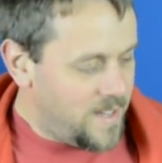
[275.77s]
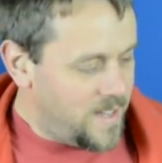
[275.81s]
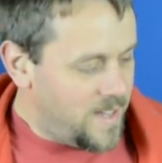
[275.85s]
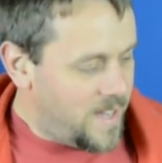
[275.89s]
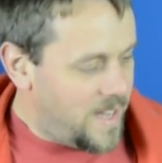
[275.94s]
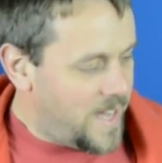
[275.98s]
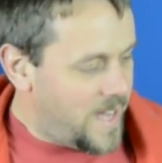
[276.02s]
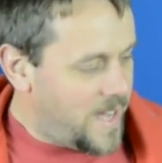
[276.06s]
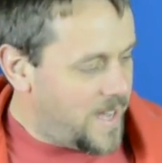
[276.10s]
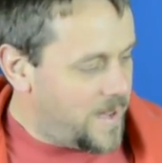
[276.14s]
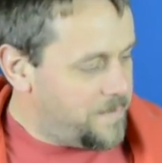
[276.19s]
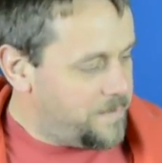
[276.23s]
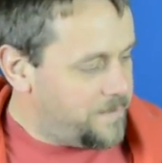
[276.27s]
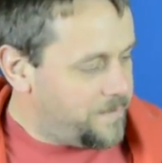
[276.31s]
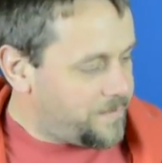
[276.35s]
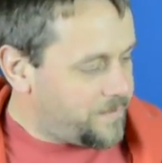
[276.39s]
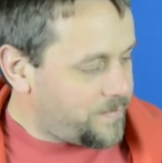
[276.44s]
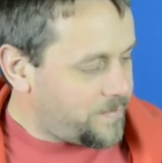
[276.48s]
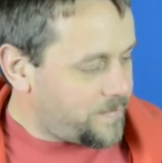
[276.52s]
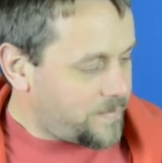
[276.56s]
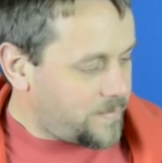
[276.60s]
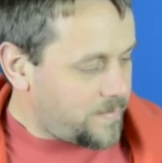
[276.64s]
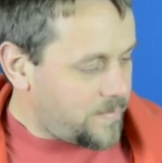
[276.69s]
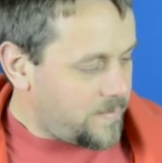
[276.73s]
And
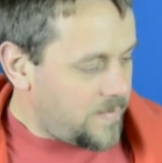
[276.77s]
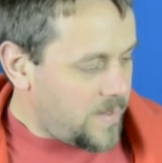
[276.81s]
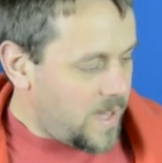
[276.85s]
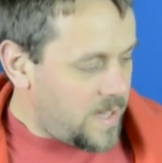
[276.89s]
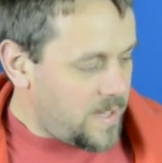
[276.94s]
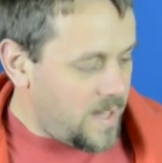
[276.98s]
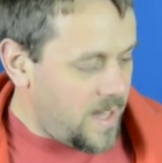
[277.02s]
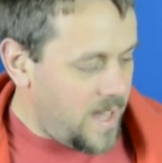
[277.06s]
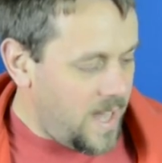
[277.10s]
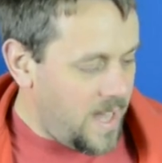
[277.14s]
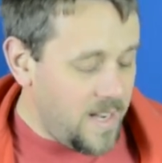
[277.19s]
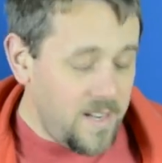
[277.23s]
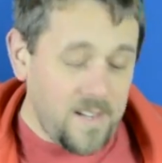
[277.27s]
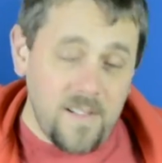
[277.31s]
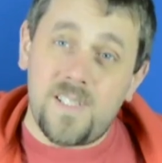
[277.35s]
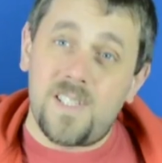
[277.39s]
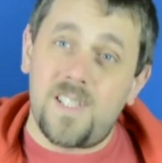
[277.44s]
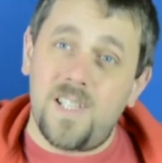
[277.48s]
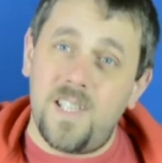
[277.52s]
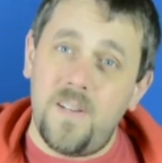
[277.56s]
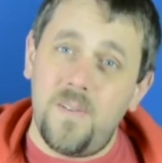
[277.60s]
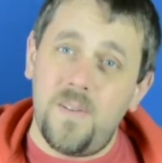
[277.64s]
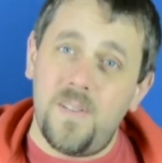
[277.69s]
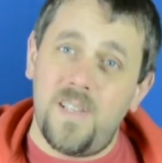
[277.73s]
I'll
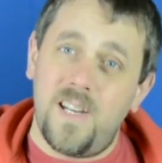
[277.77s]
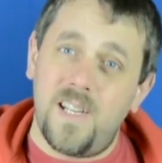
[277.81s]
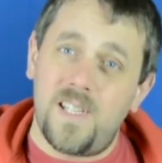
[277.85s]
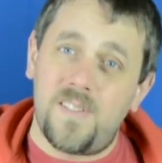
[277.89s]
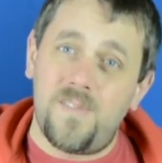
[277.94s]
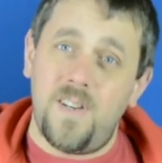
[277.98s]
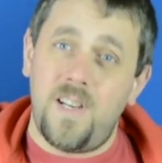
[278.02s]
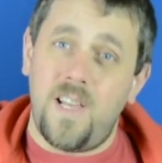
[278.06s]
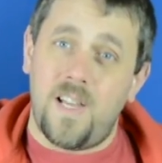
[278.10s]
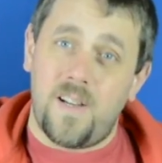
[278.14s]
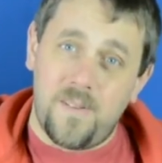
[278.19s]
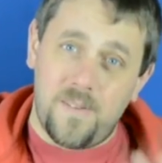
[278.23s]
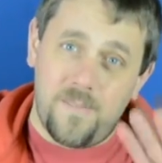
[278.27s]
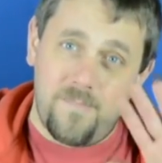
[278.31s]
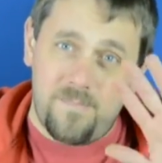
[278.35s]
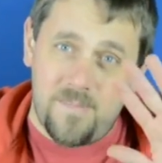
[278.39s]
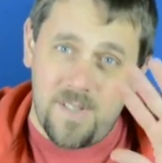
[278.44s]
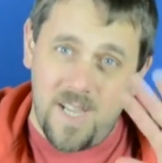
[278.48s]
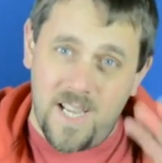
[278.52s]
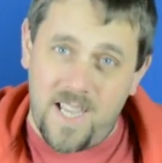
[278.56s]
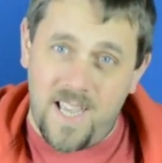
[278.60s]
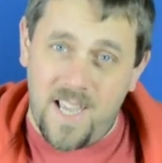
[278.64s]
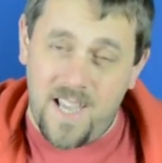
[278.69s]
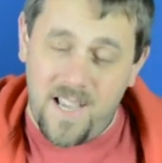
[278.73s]
see you in the next video.
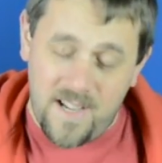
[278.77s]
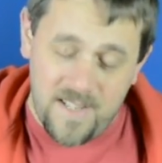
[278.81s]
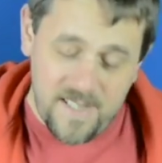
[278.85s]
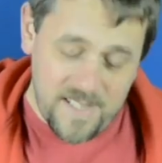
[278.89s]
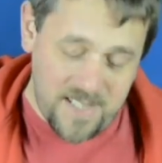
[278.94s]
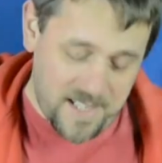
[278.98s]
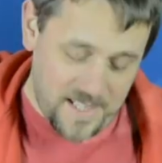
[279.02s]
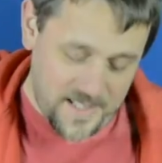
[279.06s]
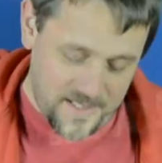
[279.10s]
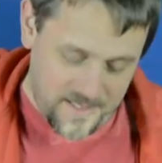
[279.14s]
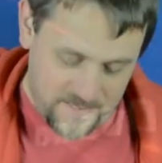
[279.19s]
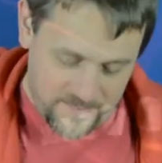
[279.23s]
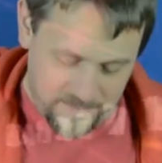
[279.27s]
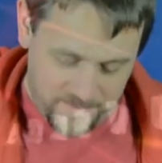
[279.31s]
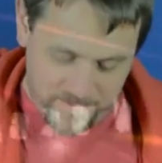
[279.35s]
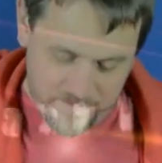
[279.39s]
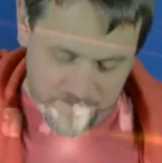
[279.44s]
Take care, guys.